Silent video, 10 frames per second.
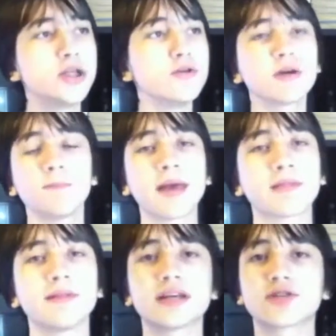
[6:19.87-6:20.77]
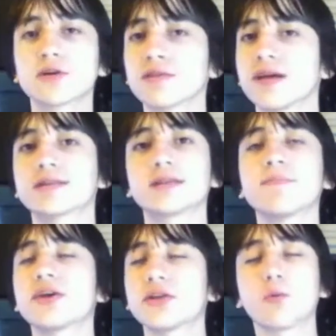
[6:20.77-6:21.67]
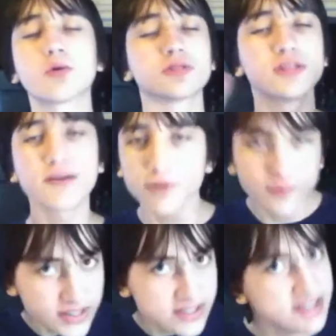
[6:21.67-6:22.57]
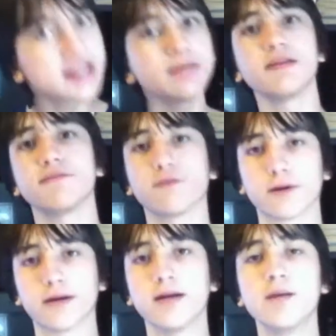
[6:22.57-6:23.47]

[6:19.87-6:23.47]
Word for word: you can make Linux look like something the world's never even seen before.